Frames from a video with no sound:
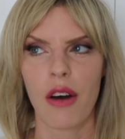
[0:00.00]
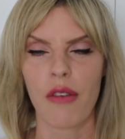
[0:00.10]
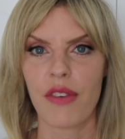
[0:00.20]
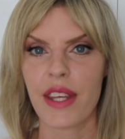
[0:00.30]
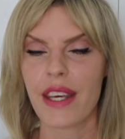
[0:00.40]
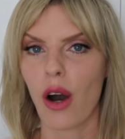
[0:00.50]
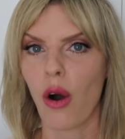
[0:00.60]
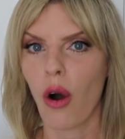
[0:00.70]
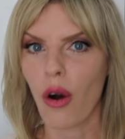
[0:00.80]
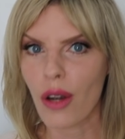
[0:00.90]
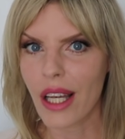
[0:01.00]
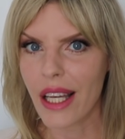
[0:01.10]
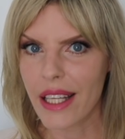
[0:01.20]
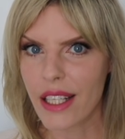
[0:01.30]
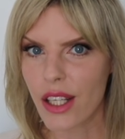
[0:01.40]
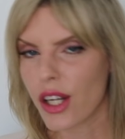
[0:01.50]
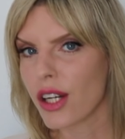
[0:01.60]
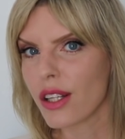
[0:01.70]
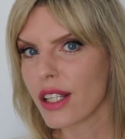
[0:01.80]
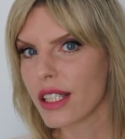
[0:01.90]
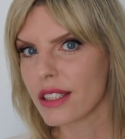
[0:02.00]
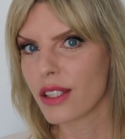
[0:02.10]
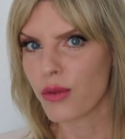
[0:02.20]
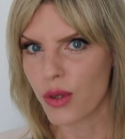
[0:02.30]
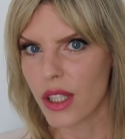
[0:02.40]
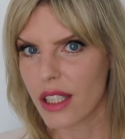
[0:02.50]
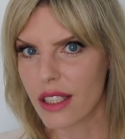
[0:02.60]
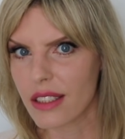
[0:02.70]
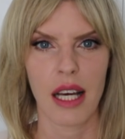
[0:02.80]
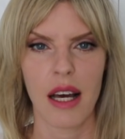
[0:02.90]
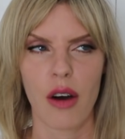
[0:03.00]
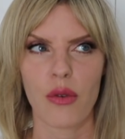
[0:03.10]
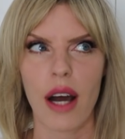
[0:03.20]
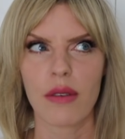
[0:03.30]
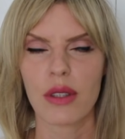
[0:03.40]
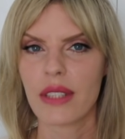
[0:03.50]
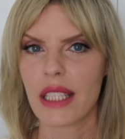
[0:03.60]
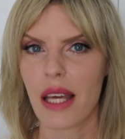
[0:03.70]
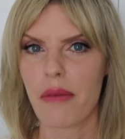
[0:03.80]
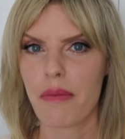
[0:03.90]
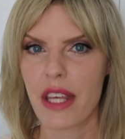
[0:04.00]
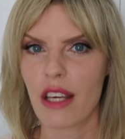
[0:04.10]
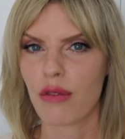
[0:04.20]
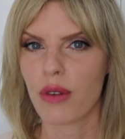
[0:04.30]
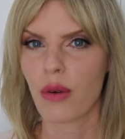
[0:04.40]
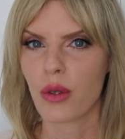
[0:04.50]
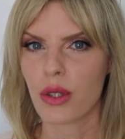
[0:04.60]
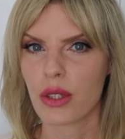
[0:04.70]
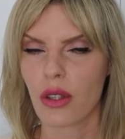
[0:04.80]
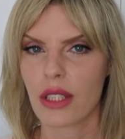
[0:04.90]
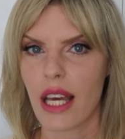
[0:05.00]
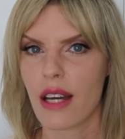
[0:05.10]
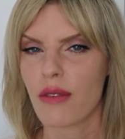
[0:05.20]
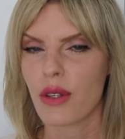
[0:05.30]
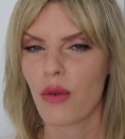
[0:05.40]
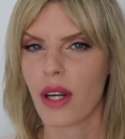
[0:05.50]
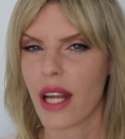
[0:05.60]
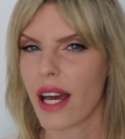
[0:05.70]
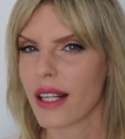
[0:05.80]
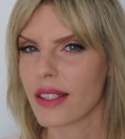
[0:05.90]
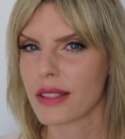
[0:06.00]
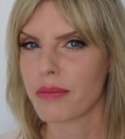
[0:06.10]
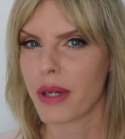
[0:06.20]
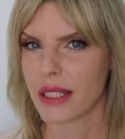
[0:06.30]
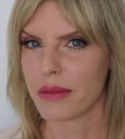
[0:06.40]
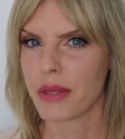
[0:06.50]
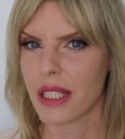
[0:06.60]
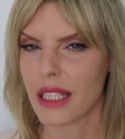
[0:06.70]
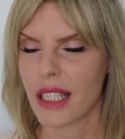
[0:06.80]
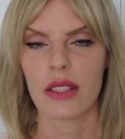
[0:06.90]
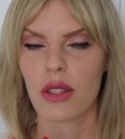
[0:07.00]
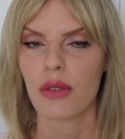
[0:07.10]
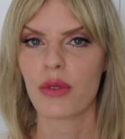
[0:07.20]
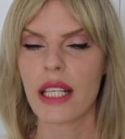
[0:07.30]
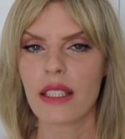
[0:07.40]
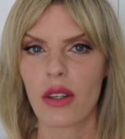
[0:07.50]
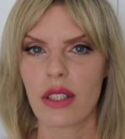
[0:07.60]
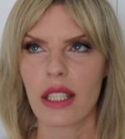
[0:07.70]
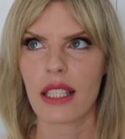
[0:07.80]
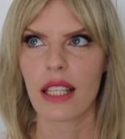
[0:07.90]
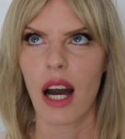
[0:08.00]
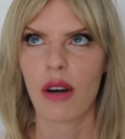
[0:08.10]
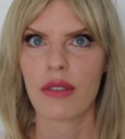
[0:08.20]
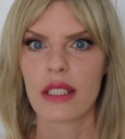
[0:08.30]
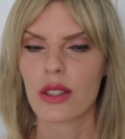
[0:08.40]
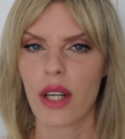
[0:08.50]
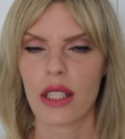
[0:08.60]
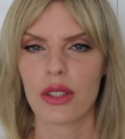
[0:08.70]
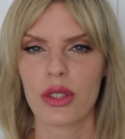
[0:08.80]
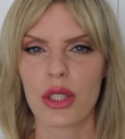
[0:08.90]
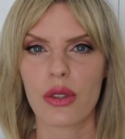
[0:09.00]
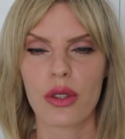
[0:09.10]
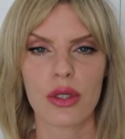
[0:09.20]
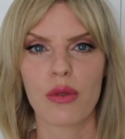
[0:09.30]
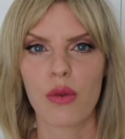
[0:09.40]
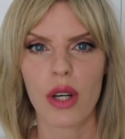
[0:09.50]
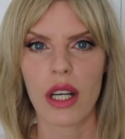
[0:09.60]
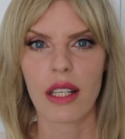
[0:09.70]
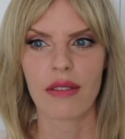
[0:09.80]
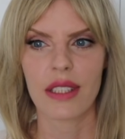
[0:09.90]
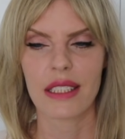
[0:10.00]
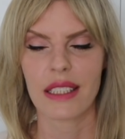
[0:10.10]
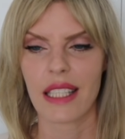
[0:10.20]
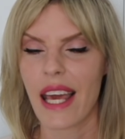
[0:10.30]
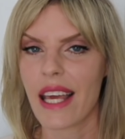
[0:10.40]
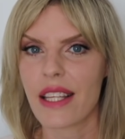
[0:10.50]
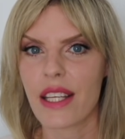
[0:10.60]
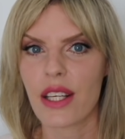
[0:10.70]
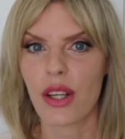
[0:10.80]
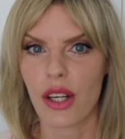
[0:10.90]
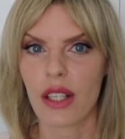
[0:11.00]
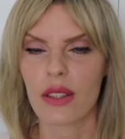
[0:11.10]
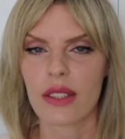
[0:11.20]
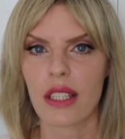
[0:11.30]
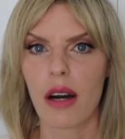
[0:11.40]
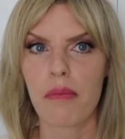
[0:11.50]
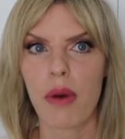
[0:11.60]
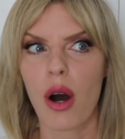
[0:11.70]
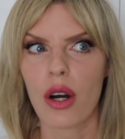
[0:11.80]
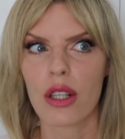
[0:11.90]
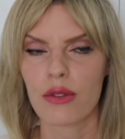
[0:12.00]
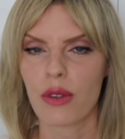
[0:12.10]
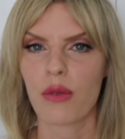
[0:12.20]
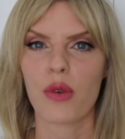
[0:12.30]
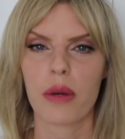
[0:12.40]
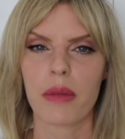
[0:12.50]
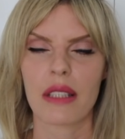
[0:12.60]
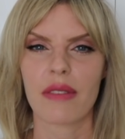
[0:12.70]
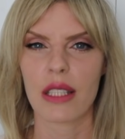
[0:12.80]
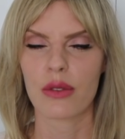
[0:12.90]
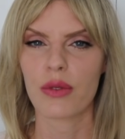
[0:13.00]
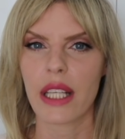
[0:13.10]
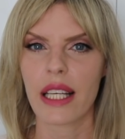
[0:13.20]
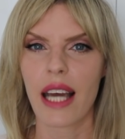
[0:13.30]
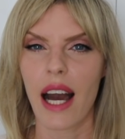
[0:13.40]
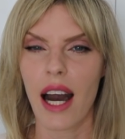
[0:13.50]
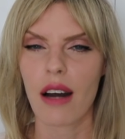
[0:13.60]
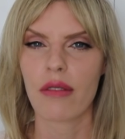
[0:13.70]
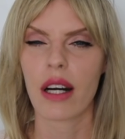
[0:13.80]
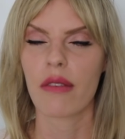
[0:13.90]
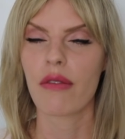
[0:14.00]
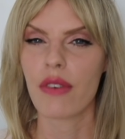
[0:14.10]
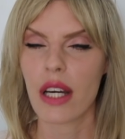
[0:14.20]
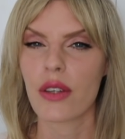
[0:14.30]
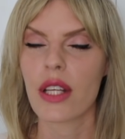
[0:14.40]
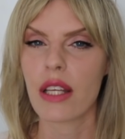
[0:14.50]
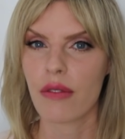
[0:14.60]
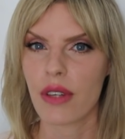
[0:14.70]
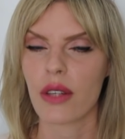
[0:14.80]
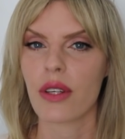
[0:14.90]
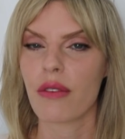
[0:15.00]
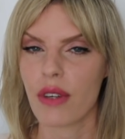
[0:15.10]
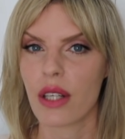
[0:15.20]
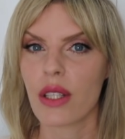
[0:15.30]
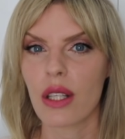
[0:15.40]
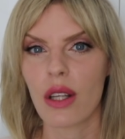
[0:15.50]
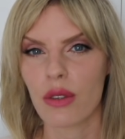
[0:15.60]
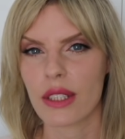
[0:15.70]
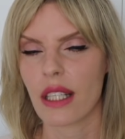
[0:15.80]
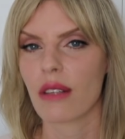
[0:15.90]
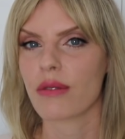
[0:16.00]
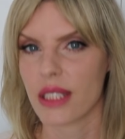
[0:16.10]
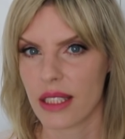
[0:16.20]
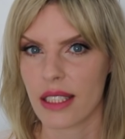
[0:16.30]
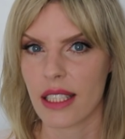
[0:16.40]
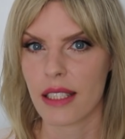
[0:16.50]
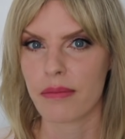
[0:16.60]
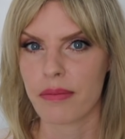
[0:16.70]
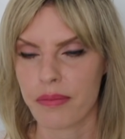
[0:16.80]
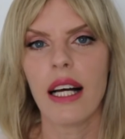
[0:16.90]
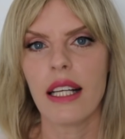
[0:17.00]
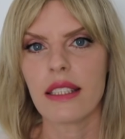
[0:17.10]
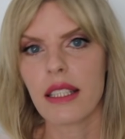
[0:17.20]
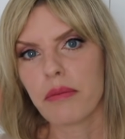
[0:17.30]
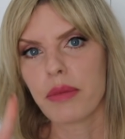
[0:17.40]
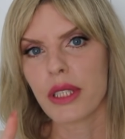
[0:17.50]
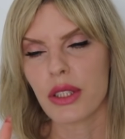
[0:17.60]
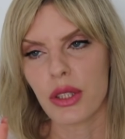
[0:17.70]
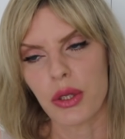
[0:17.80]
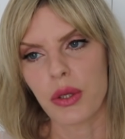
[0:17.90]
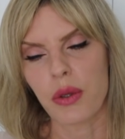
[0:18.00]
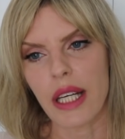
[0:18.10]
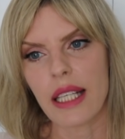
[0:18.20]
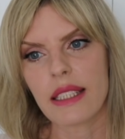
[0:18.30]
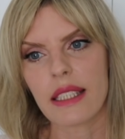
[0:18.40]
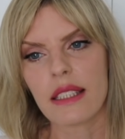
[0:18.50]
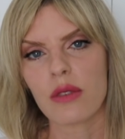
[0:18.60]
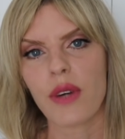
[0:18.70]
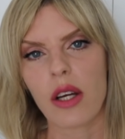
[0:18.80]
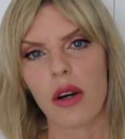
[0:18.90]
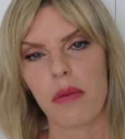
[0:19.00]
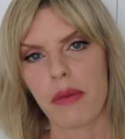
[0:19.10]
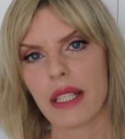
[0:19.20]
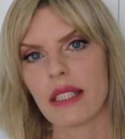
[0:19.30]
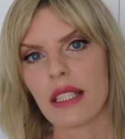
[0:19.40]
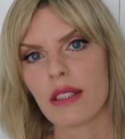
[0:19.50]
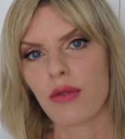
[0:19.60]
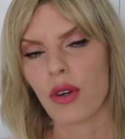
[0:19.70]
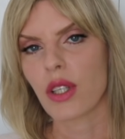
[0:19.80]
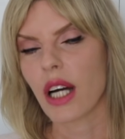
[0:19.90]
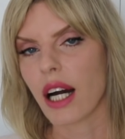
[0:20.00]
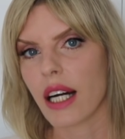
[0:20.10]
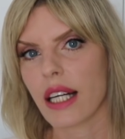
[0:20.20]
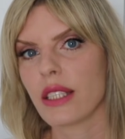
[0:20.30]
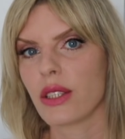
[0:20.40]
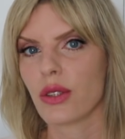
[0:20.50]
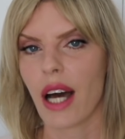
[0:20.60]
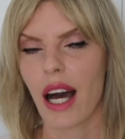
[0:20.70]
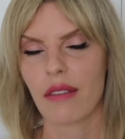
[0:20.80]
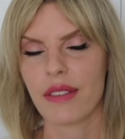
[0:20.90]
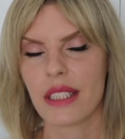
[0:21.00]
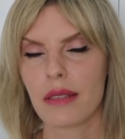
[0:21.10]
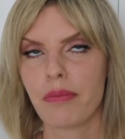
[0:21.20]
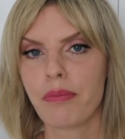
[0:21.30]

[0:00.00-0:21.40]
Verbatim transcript: the only girl in the world rather than him being focused on everyone else but me. So I really don't get how the strategy could work with any girls apart from women that really have a very, very, very low self-esteem. Number two, it is recommended for guys to have this